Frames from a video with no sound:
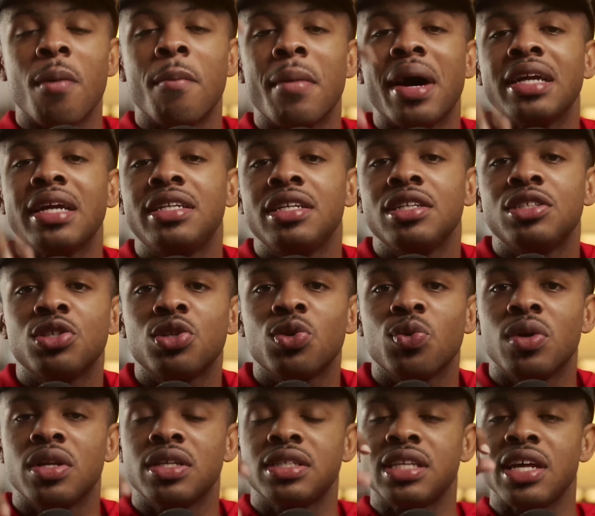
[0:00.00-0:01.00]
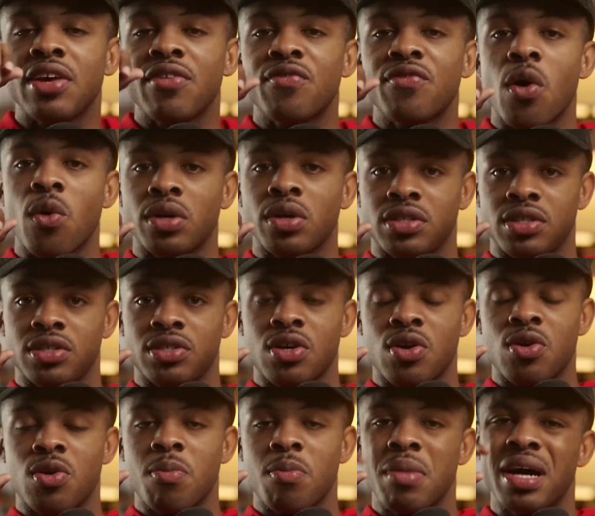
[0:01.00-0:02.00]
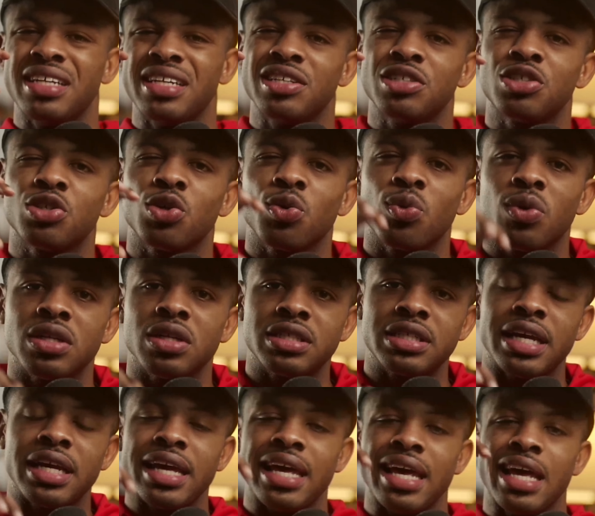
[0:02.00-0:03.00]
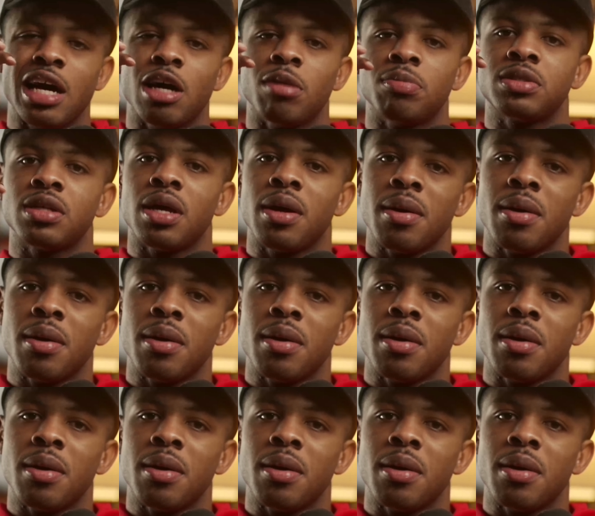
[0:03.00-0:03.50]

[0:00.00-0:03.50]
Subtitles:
my digital real estate focuses on, my digital real estate helps